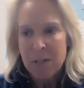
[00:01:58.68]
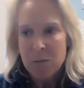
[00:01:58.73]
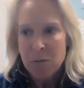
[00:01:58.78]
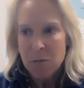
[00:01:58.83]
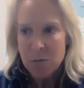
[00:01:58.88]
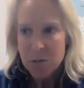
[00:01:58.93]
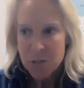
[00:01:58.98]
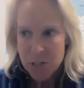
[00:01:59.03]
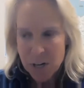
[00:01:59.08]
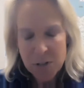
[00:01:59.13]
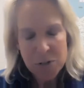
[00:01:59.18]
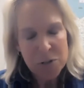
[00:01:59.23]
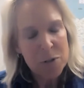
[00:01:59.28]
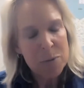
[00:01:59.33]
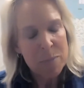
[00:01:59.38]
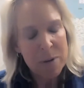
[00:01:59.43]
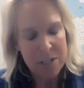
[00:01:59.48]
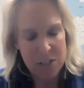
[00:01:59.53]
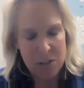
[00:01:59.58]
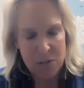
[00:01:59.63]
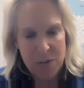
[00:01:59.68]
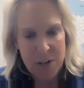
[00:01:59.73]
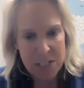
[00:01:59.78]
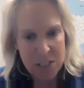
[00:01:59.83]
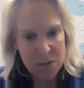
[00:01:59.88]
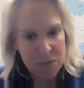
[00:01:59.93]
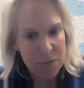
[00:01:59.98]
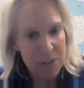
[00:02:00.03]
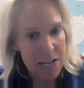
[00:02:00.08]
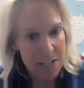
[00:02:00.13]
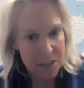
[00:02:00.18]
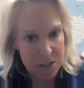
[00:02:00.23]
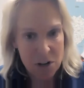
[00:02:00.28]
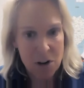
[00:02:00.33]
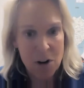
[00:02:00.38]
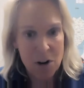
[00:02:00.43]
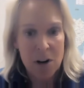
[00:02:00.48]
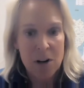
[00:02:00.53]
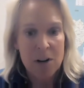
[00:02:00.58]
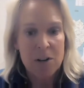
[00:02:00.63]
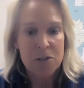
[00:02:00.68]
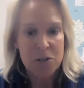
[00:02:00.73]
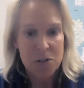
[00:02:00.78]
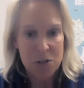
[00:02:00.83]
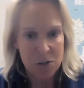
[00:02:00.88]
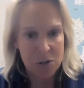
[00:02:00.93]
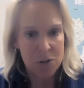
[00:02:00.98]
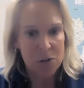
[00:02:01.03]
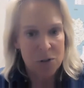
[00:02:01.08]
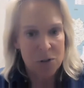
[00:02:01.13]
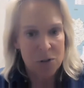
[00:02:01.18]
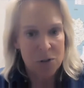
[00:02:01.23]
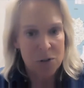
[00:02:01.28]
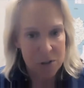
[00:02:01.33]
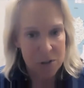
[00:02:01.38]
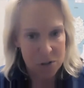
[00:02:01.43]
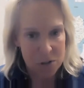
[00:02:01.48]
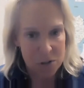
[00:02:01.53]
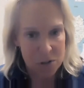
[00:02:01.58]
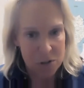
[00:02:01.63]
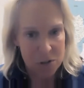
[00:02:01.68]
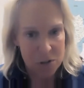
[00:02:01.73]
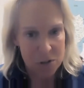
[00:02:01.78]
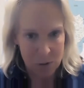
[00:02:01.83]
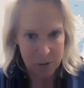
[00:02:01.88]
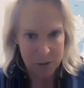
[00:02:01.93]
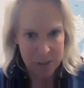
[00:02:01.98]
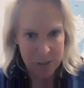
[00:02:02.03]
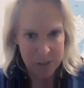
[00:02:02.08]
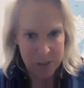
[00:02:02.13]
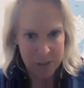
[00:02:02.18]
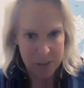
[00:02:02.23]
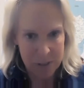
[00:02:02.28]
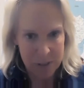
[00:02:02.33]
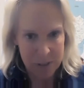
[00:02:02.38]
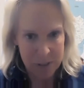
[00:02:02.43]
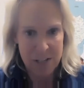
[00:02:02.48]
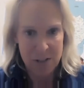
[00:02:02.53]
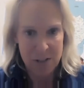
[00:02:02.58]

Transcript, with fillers: which also makes face flies hard to control because we